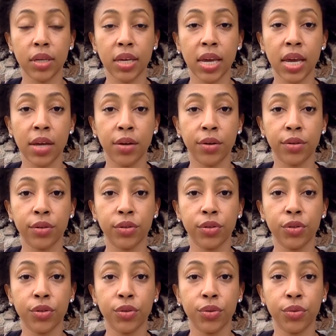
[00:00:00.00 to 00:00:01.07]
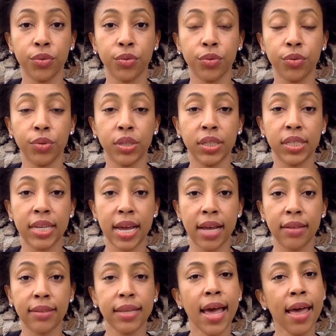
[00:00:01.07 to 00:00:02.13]
caters to
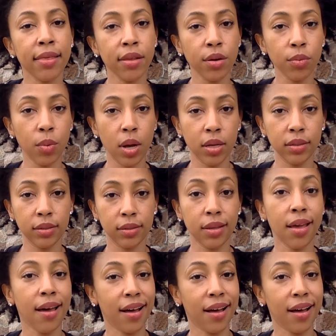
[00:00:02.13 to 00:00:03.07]
dance, and there was